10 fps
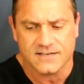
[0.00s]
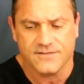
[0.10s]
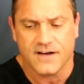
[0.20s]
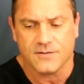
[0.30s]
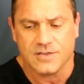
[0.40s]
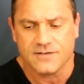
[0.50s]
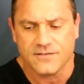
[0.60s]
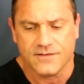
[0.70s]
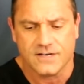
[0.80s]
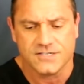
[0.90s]
It's involved with
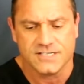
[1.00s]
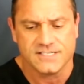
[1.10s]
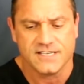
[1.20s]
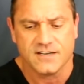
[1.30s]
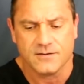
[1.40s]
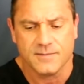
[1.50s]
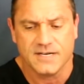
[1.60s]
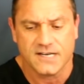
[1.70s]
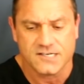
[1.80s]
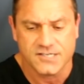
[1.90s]
liver function, cellular
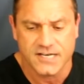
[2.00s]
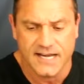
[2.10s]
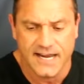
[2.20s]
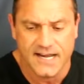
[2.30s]
reproduction,